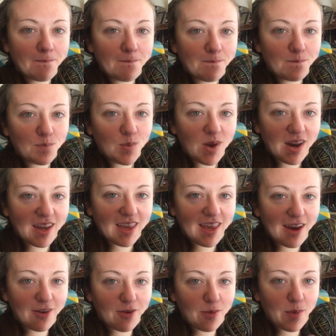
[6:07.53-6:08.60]
but I
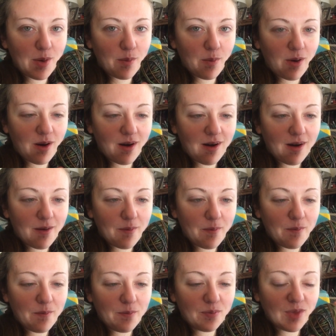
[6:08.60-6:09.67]
can't remember.
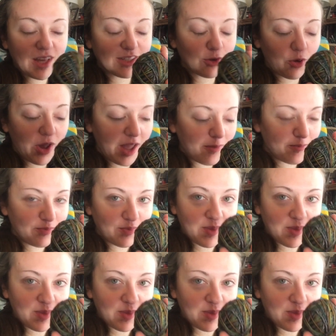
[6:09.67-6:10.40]
That's okay.